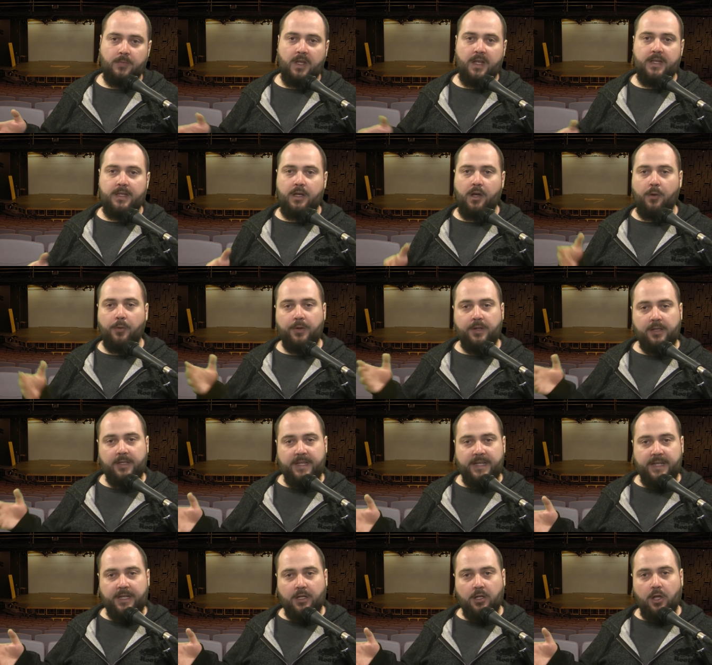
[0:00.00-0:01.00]
you know,
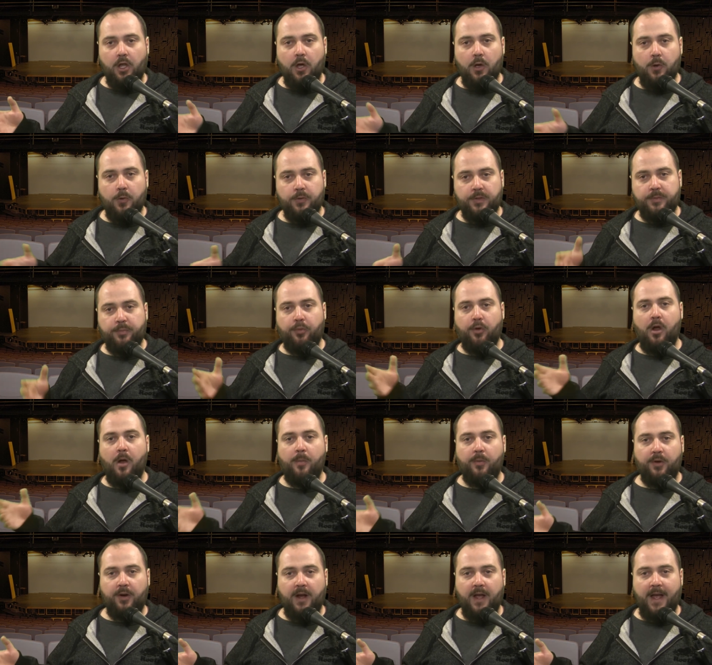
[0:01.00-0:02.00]
clean clothes,
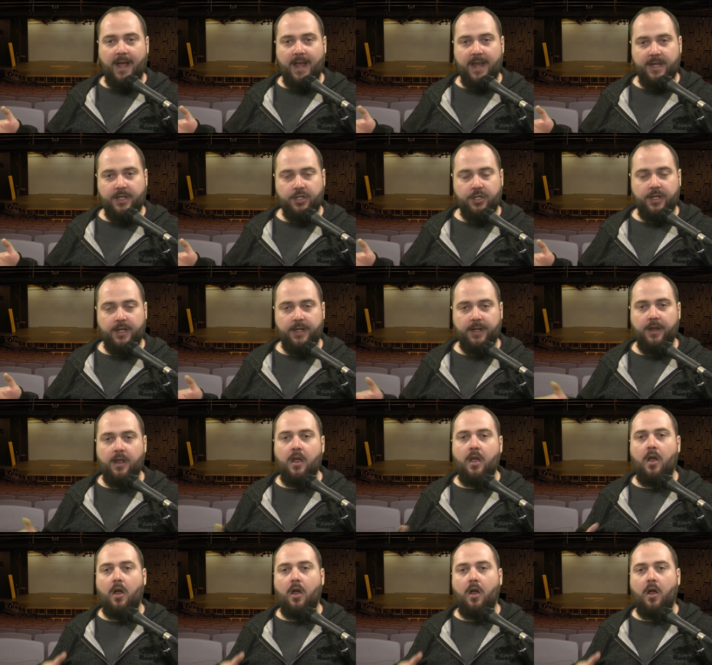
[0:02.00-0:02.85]
proper hygiene,